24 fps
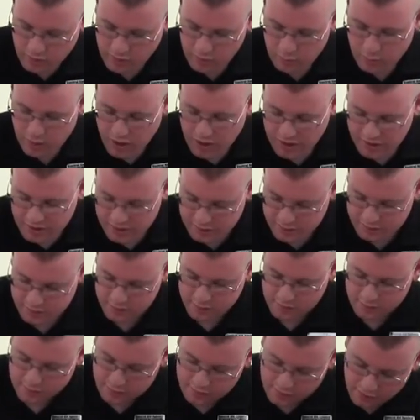All the
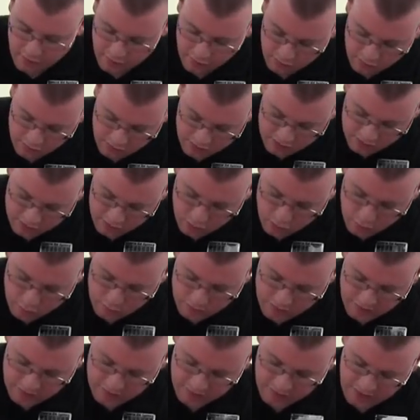pockets, it's there, hook and
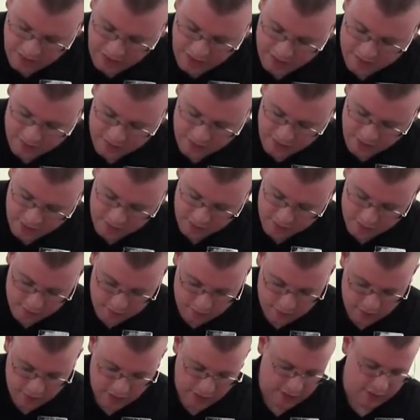loop, easy
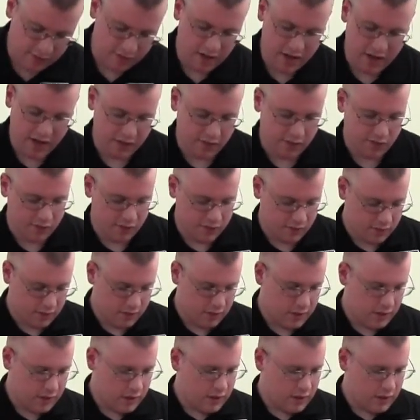access, that's nice.